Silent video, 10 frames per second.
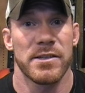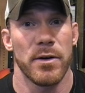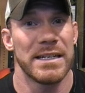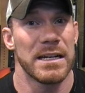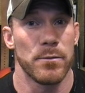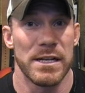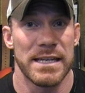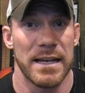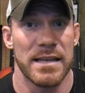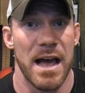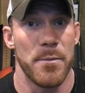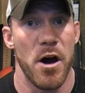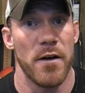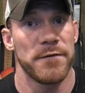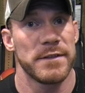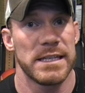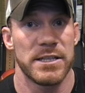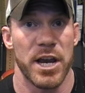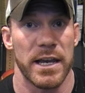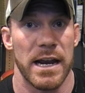so I didn't want to take time off to
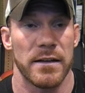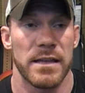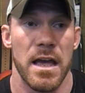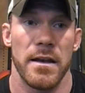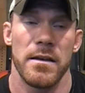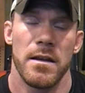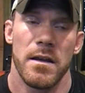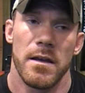check it out then.